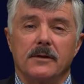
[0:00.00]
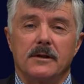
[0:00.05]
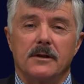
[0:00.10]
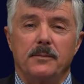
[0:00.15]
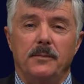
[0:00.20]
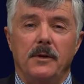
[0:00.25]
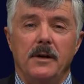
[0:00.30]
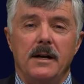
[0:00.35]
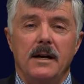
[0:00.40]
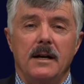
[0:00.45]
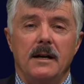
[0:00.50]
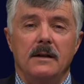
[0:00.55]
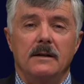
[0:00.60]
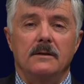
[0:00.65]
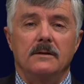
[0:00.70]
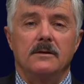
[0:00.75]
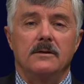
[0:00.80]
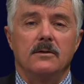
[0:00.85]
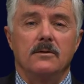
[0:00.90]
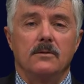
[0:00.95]

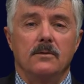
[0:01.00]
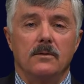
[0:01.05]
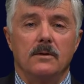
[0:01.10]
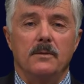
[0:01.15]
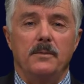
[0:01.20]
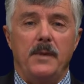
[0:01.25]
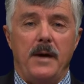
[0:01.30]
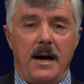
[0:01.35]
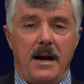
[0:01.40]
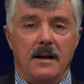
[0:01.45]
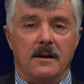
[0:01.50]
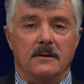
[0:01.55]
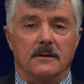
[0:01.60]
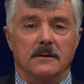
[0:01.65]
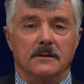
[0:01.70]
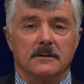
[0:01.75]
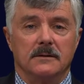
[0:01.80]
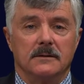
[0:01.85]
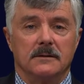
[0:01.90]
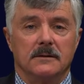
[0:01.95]
explain to the
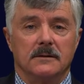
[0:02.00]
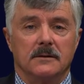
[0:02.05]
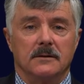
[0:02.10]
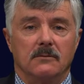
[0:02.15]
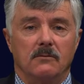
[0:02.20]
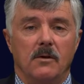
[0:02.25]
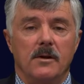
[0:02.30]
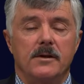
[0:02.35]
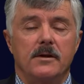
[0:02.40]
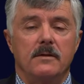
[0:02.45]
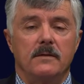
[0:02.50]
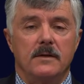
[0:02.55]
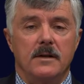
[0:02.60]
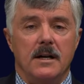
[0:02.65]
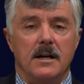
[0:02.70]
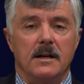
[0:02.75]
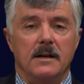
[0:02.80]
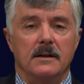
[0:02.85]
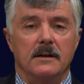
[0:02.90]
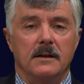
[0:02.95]
panel what you've
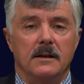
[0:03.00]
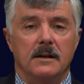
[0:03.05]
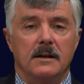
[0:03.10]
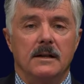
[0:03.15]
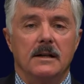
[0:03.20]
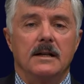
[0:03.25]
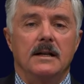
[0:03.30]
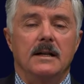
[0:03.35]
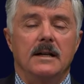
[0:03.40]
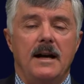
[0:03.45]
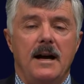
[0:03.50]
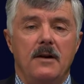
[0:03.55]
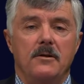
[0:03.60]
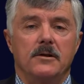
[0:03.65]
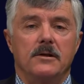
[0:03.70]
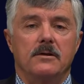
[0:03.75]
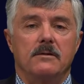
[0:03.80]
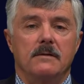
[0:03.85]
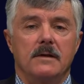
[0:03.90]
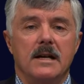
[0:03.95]
done and how
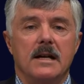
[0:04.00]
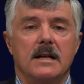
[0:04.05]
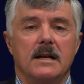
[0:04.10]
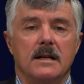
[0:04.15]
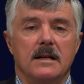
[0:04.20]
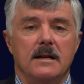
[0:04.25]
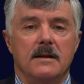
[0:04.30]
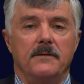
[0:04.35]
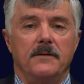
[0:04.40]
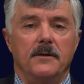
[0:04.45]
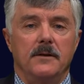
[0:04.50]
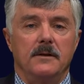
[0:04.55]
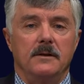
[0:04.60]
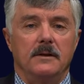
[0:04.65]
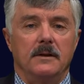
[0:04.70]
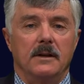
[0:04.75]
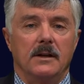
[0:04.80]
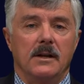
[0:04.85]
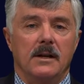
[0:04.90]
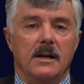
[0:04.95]
it's unique and different,
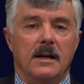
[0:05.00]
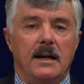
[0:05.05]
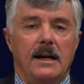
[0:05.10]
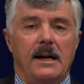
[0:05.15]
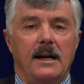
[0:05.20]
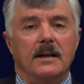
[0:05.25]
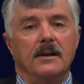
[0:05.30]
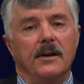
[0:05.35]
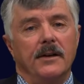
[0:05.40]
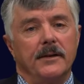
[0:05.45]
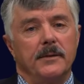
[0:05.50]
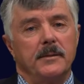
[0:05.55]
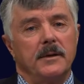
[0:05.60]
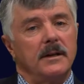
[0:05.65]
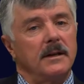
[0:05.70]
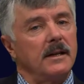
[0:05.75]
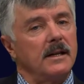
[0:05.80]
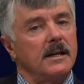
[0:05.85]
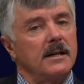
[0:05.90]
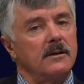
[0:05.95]
and
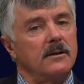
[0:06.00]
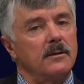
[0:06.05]
ultimately